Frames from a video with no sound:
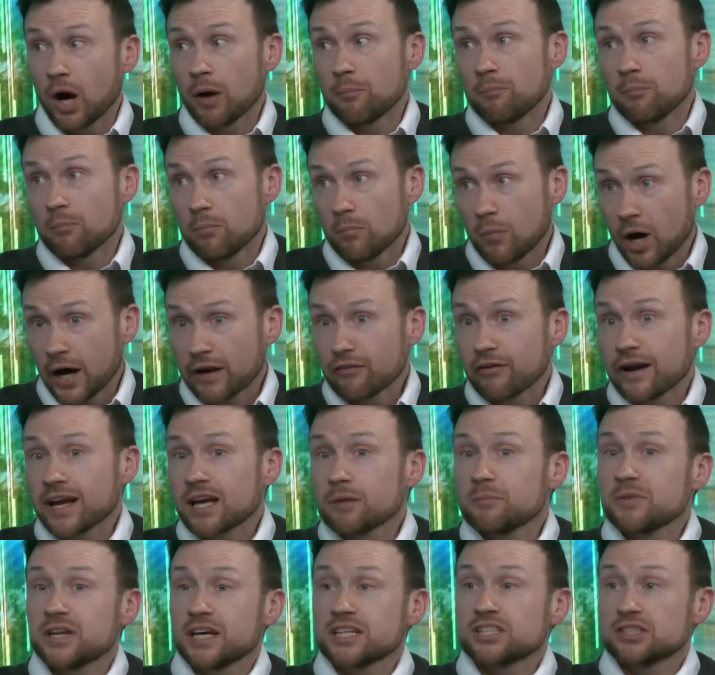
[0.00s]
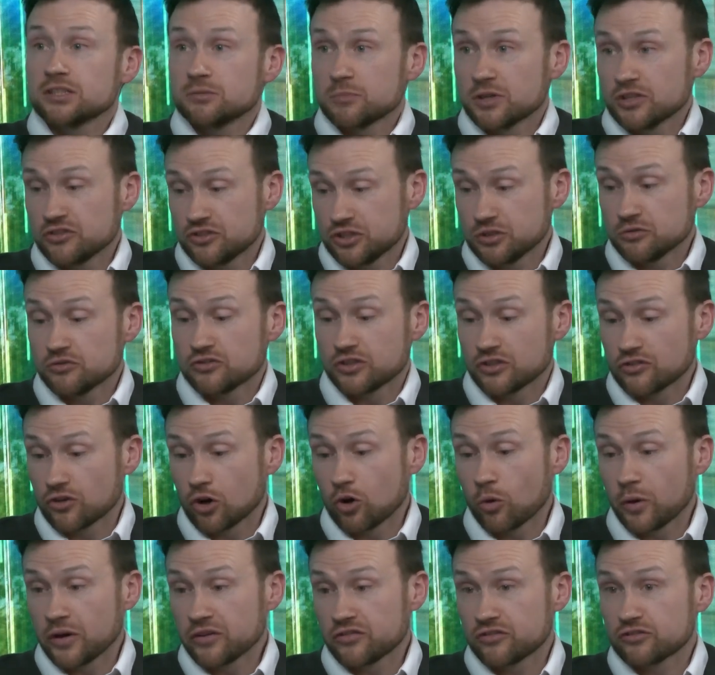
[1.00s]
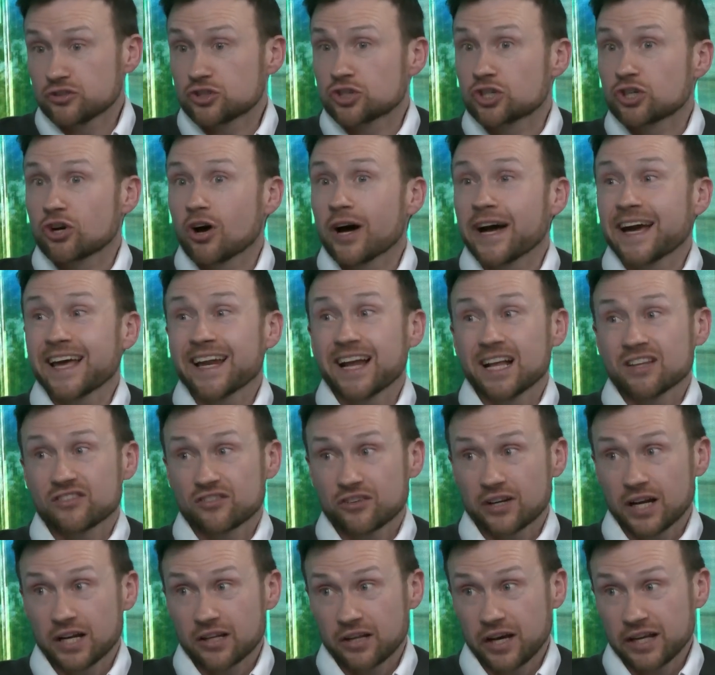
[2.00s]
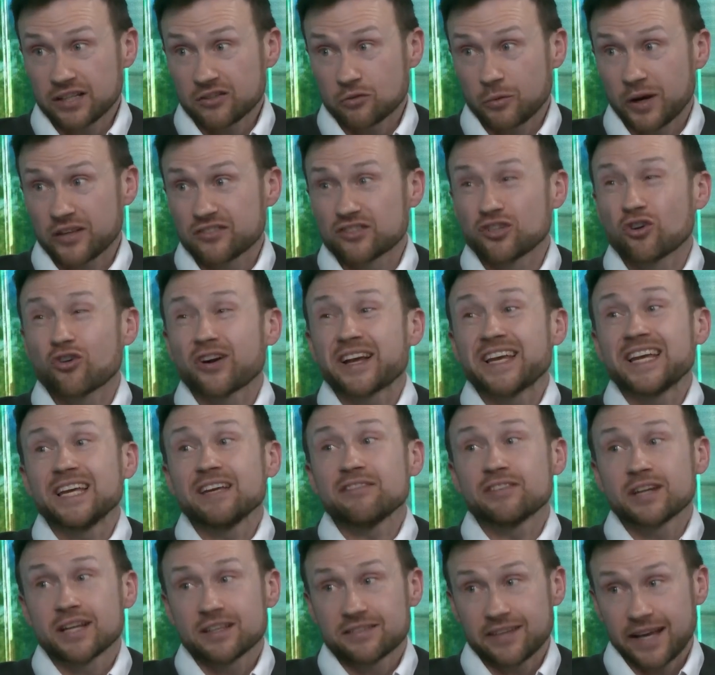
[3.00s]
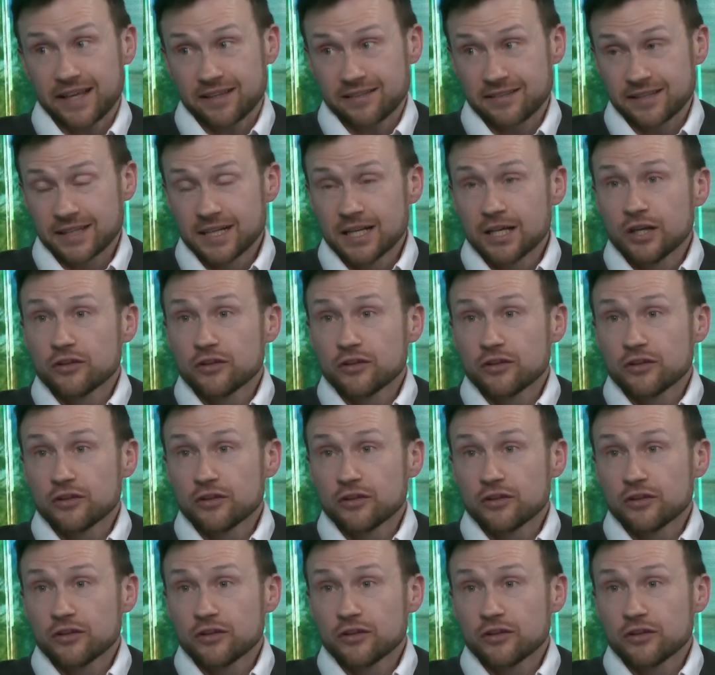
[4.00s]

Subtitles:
My recommendation to my students is always try and answer a 9th question or even a 10th.